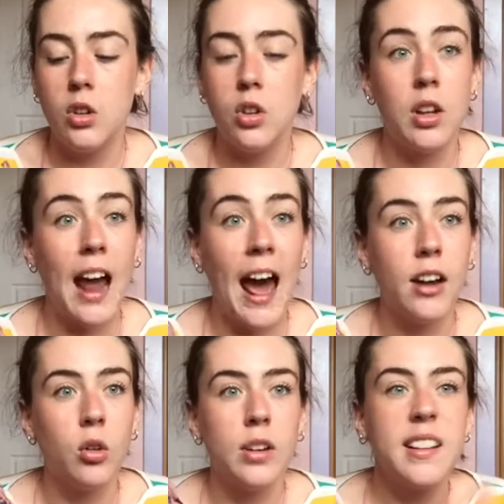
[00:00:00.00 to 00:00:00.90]
can
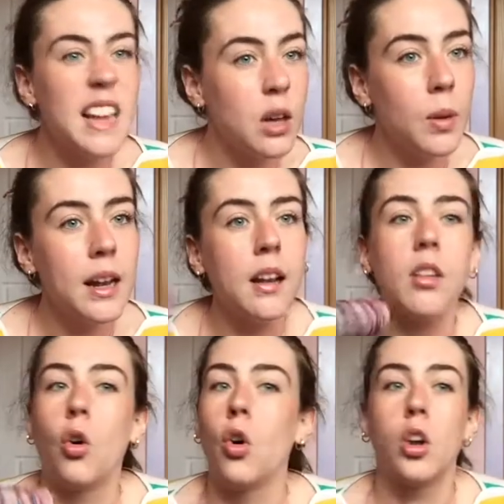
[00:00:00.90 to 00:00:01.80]
add on
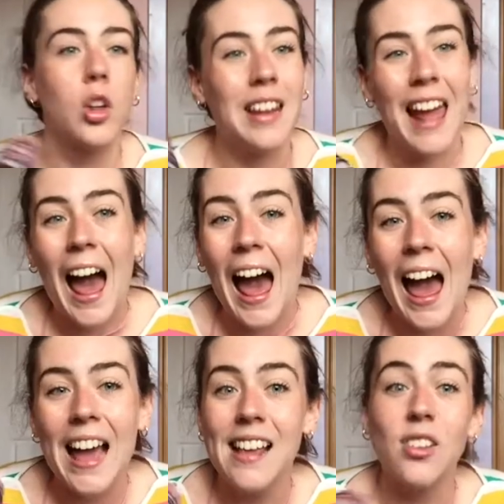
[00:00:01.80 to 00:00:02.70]
sequins or googly
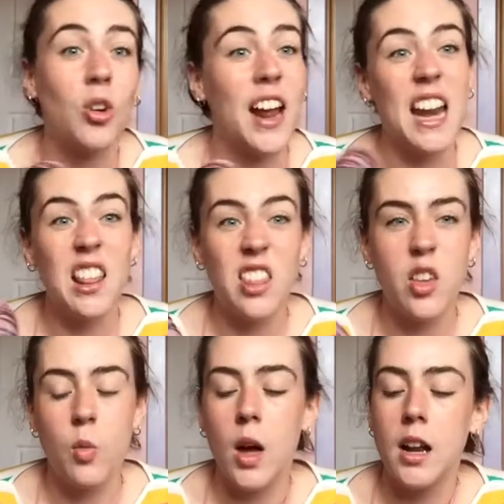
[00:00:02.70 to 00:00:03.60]
eyes or anything
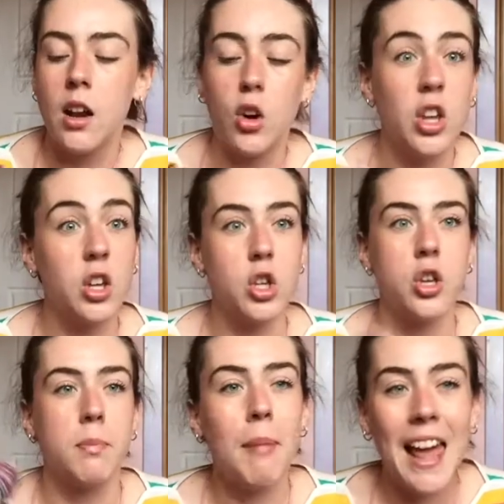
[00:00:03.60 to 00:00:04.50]
you want, or you could
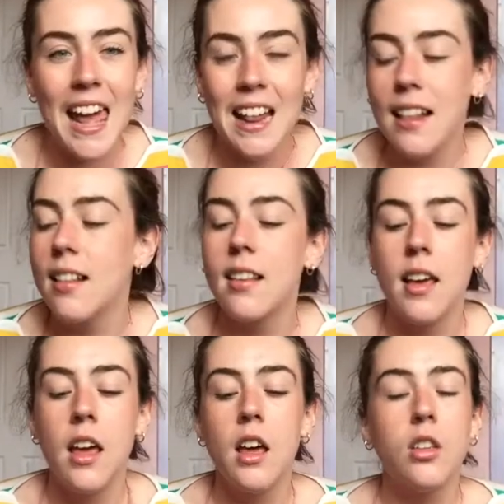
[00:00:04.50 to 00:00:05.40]
use paint.
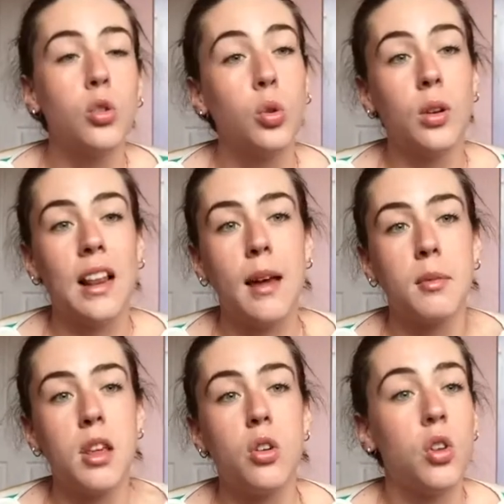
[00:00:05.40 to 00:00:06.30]
It's totally up
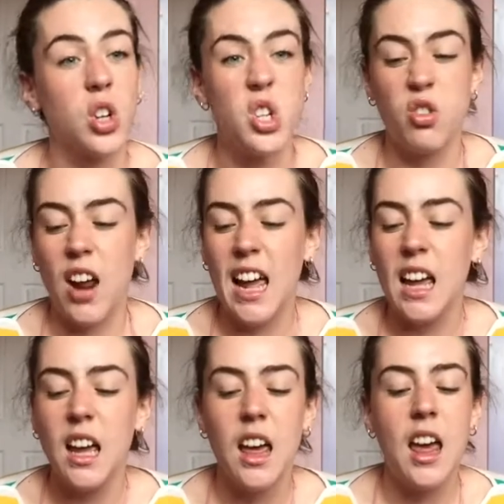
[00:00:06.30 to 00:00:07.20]
to you, or
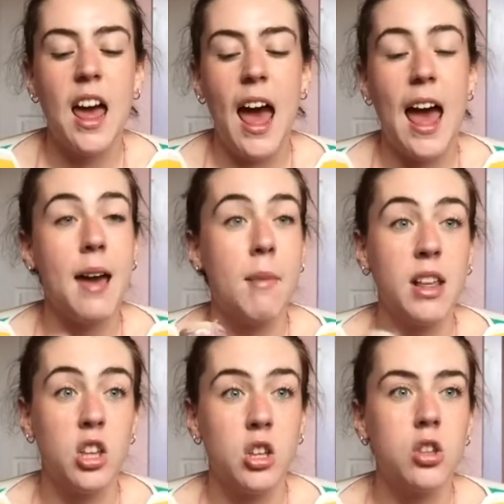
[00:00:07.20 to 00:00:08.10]
string,
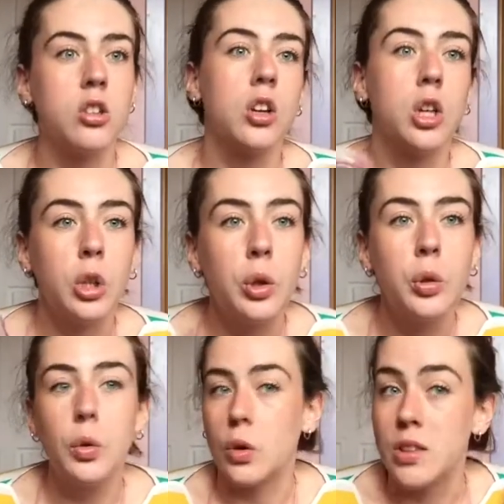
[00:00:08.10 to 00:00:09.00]
and you can use
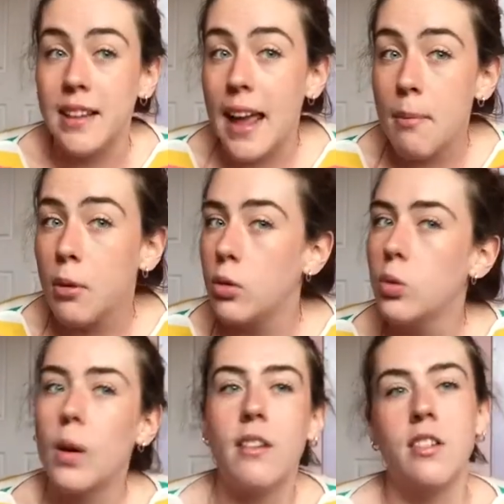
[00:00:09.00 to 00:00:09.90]
glue or
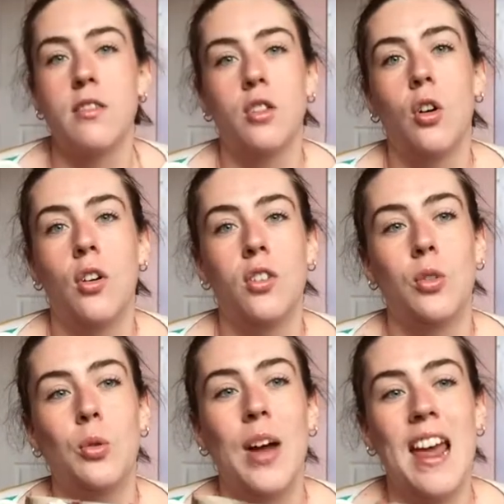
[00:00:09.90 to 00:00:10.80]
staples, whatever you've got.
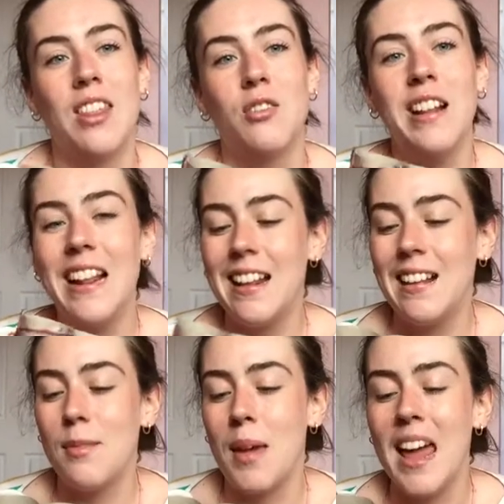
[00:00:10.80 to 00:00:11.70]
So they're really
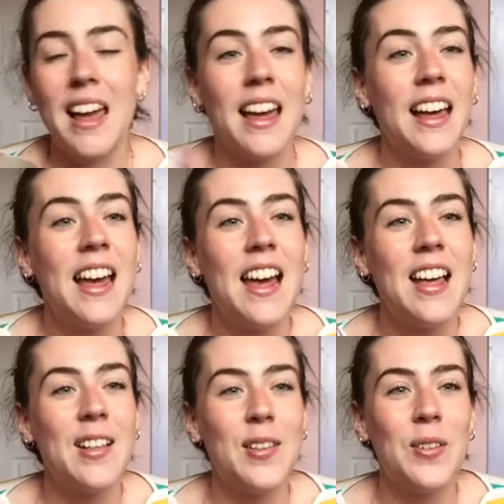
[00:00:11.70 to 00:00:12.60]
easy to make,
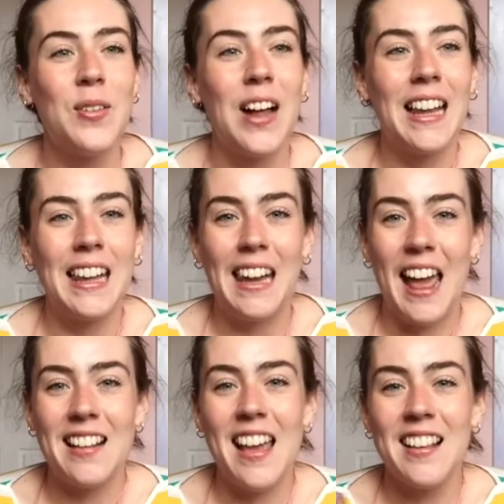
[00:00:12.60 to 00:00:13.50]
so
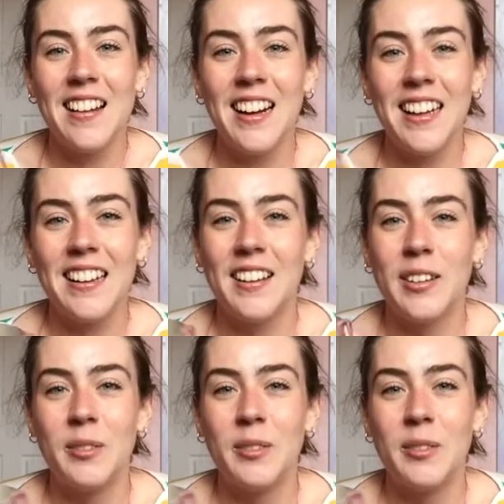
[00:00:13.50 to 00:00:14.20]
let's get started.